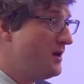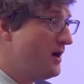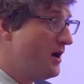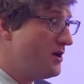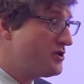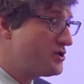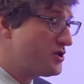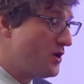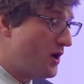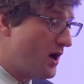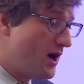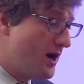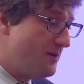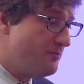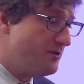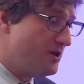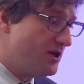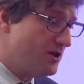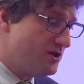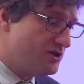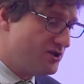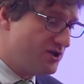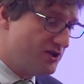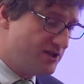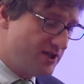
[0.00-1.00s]
So I'm
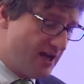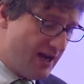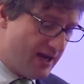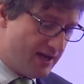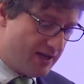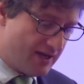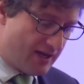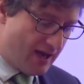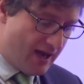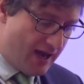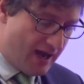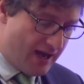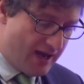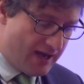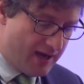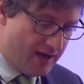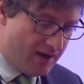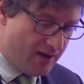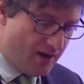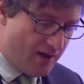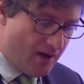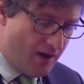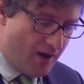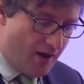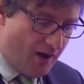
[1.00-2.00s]
going to take a
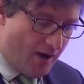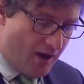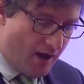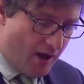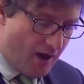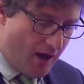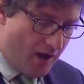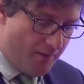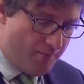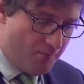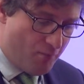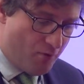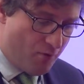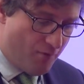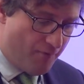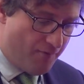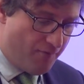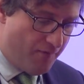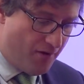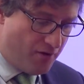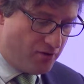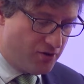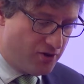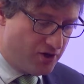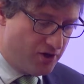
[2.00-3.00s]
more
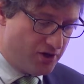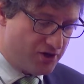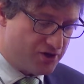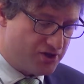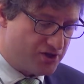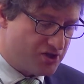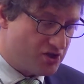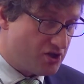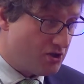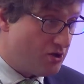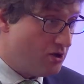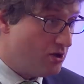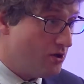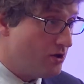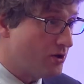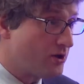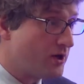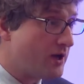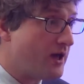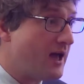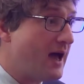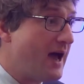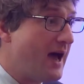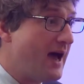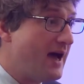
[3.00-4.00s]
focused
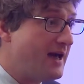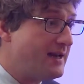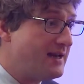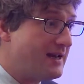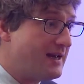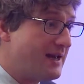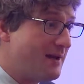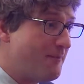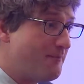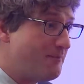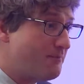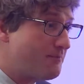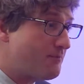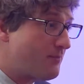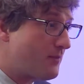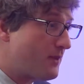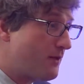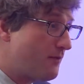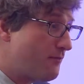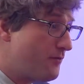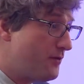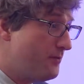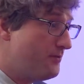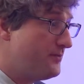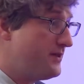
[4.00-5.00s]
look at,
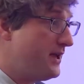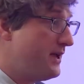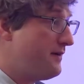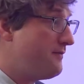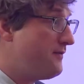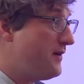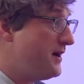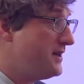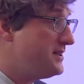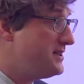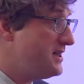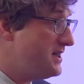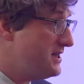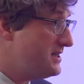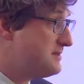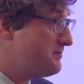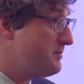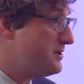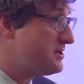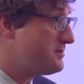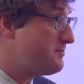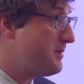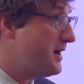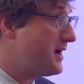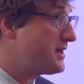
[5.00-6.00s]
from DFID's
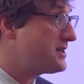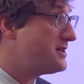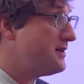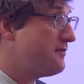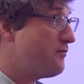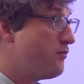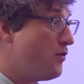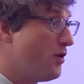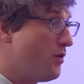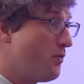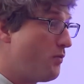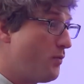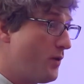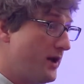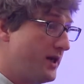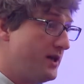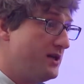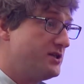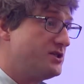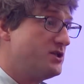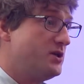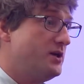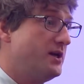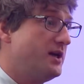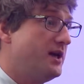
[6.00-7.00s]
perspective, what we are
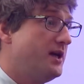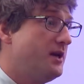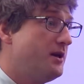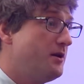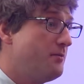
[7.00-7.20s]
doing in